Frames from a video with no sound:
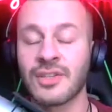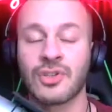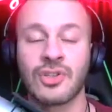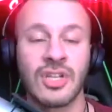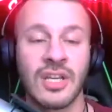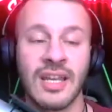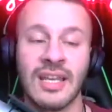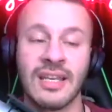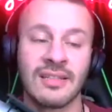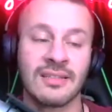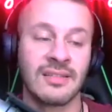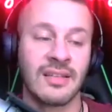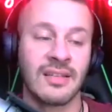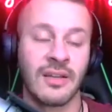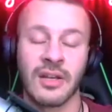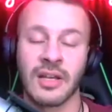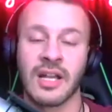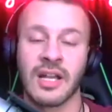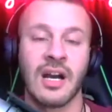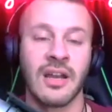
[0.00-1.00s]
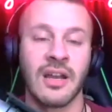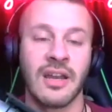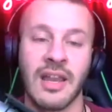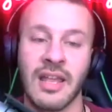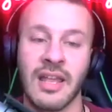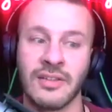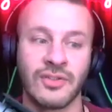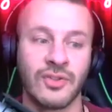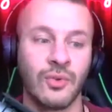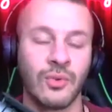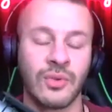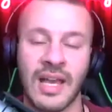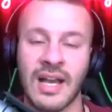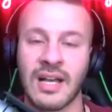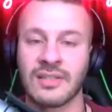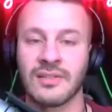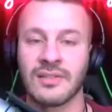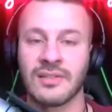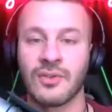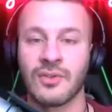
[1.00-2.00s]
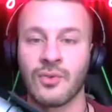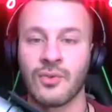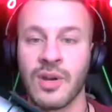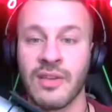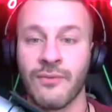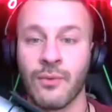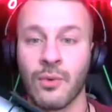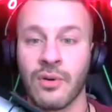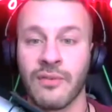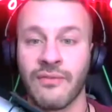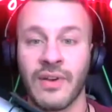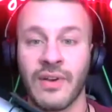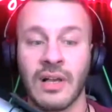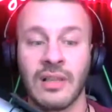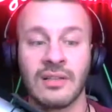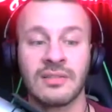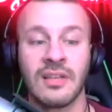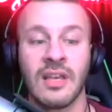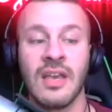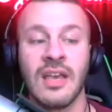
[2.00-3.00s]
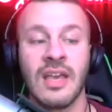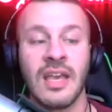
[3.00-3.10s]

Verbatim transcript: shit isn't going to cut it in 2024, fellas.